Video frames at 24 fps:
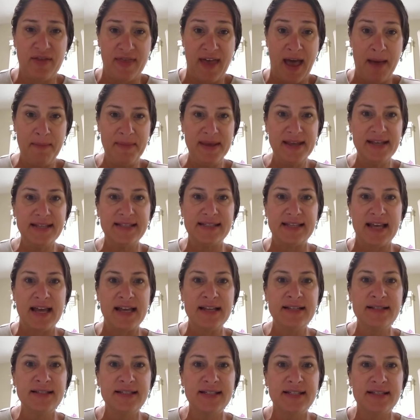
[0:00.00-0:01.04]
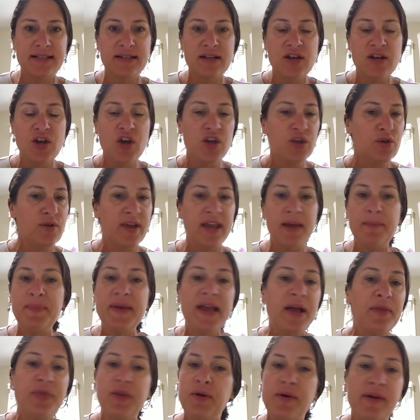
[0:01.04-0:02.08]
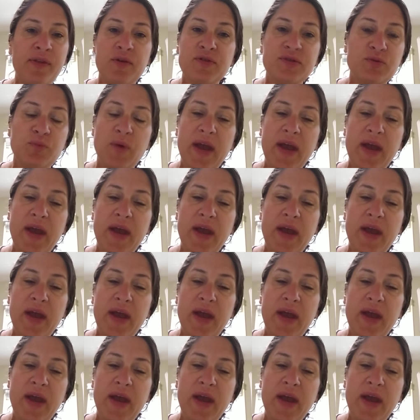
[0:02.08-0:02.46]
That makes sense. You can't be out there on those